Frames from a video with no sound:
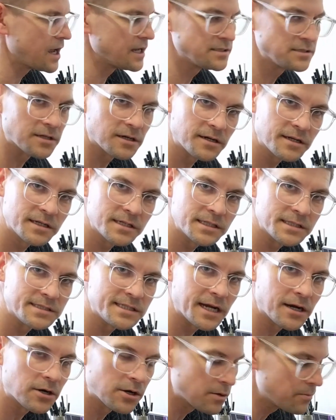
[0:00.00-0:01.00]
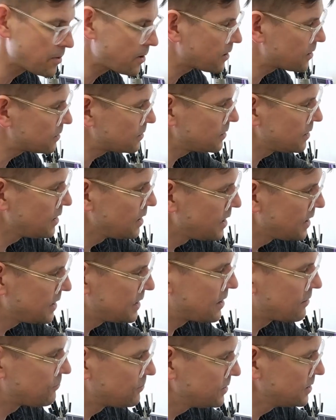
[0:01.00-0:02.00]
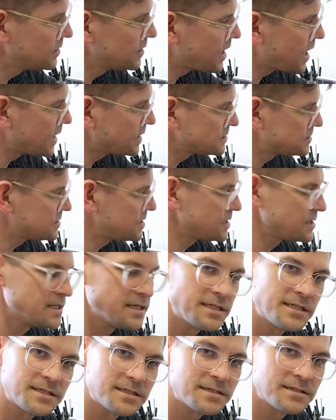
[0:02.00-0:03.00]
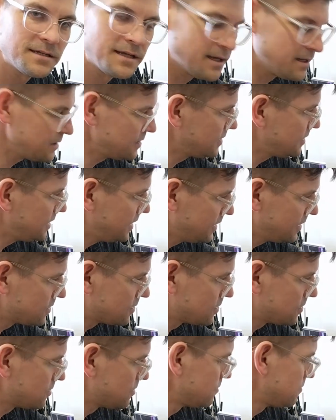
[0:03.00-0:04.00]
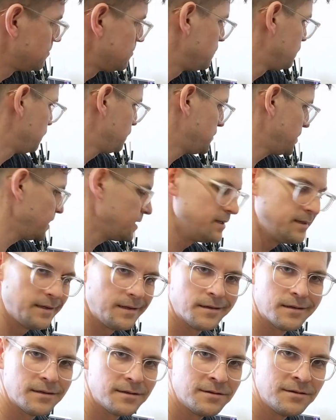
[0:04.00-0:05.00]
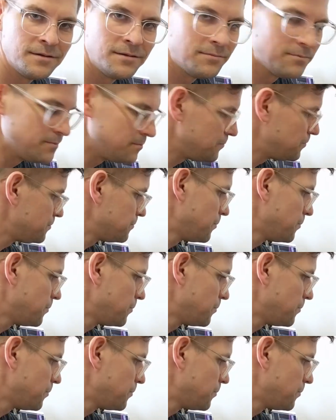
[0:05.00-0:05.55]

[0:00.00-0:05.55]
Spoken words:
I started to tear it apart, and I realized that this gear, or pinion,